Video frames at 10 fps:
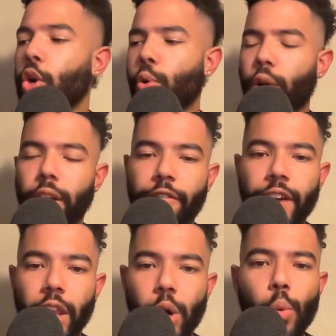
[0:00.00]
Torey
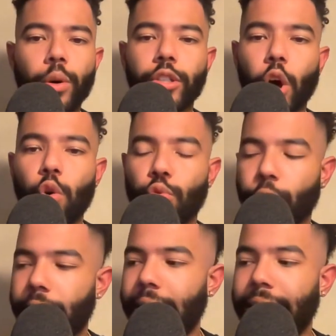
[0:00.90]
Lovello was
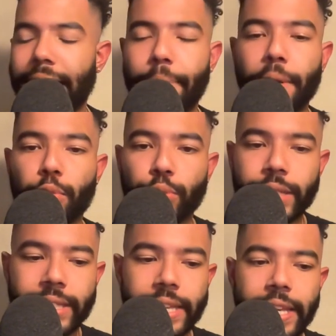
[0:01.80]
already keeping
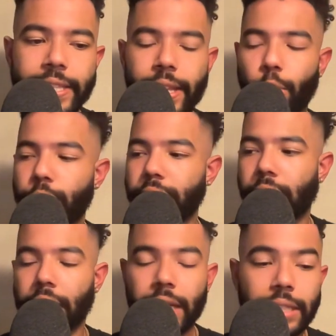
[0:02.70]
receipts and was
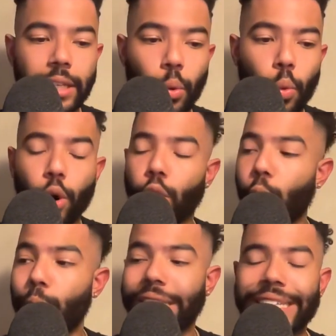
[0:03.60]
like, listen, we're
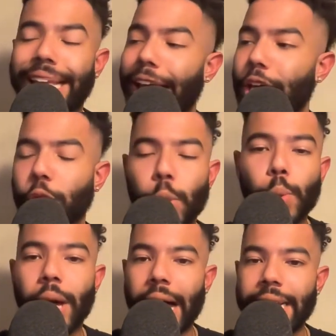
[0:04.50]
going to take you
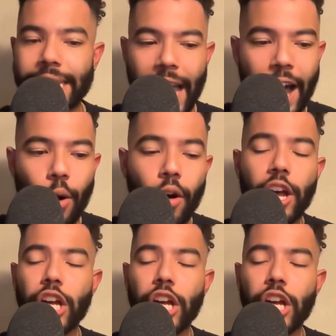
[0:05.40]
guys out